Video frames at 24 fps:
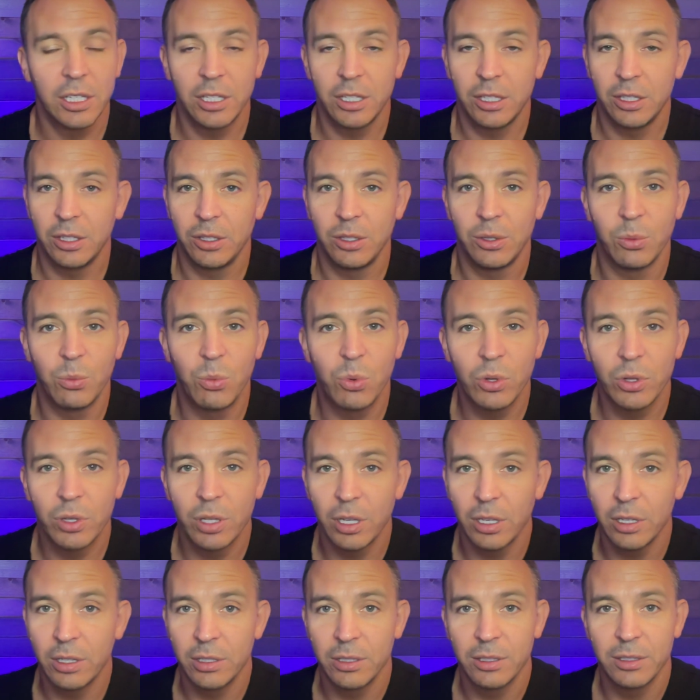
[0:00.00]

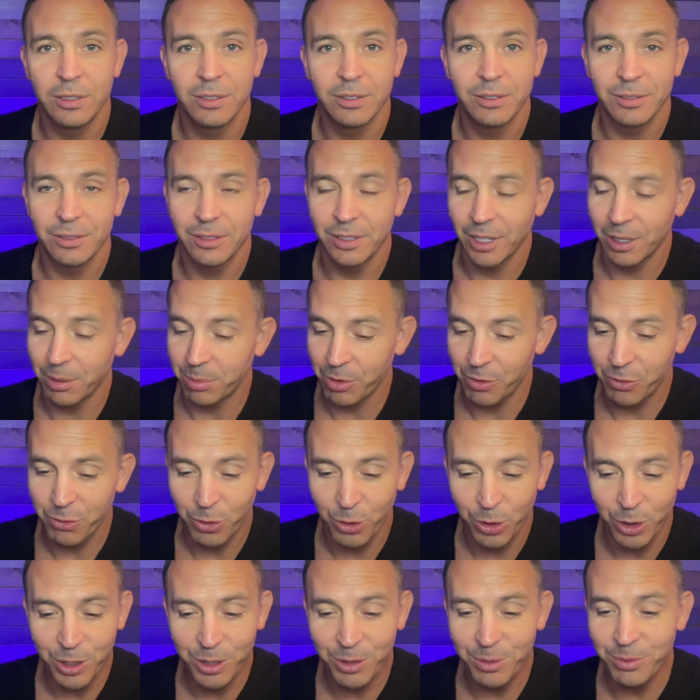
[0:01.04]
it's like,
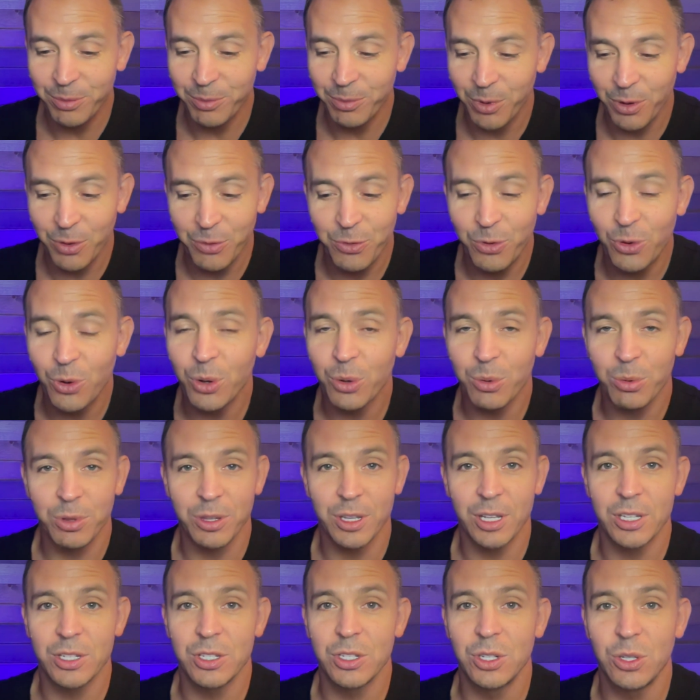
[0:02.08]
before you move forward with
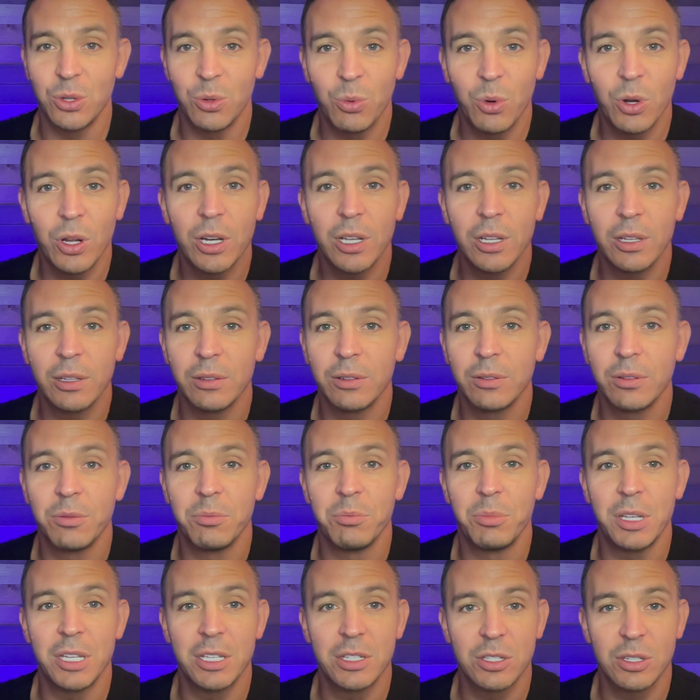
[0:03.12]
this, you want to
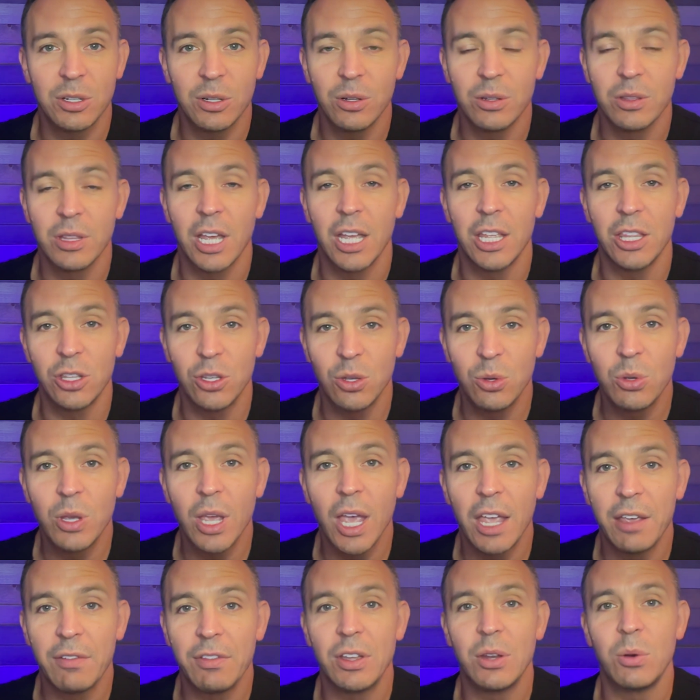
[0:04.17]
be certain that you
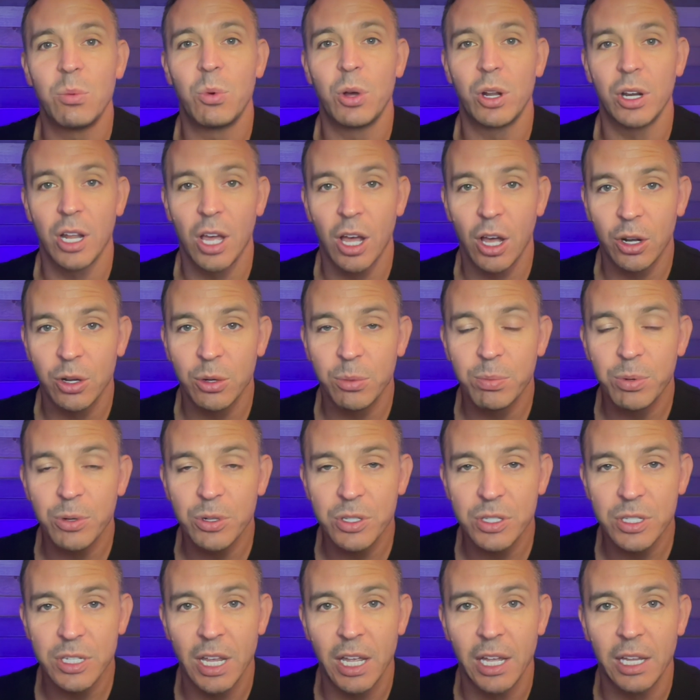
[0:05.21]
gave it
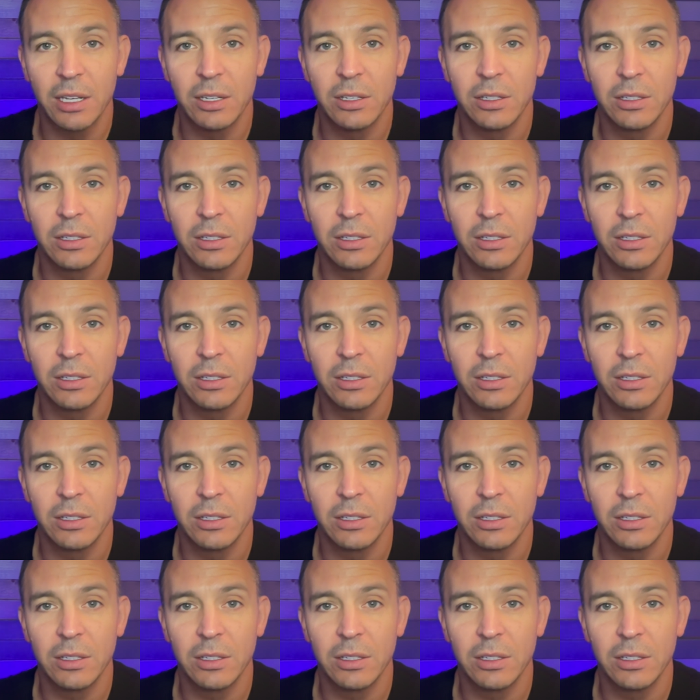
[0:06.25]
100%.